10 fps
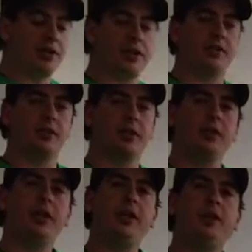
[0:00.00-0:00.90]
just a
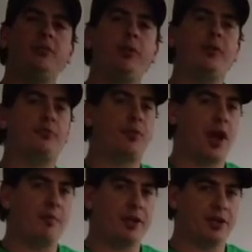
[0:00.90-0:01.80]
little bit of
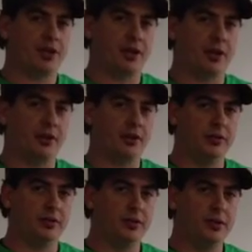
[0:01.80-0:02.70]
priming sugar,
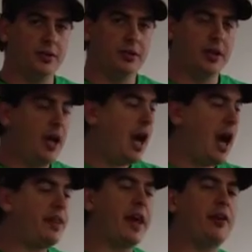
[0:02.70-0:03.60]

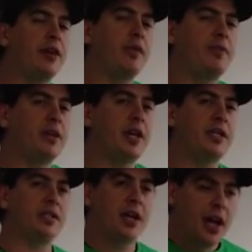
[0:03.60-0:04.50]
and that'll give the
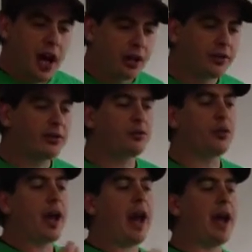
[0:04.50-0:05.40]
yeast a little
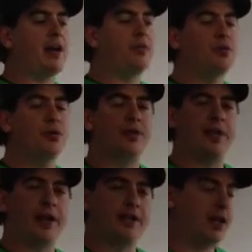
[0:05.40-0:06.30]
added boost of
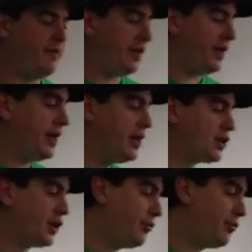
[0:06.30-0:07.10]
activity so